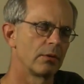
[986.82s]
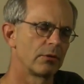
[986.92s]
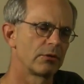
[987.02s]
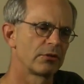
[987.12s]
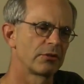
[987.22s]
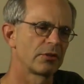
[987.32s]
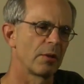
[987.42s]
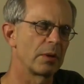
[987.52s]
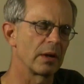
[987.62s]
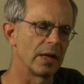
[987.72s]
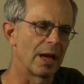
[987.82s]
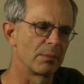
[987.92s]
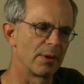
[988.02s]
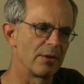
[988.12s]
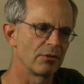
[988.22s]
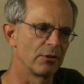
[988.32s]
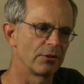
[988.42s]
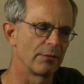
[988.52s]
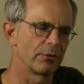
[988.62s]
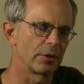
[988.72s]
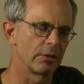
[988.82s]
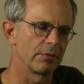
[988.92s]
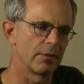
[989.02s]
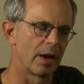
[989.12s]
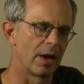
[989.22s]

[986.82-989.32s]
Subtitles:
Some collaborations have sort of,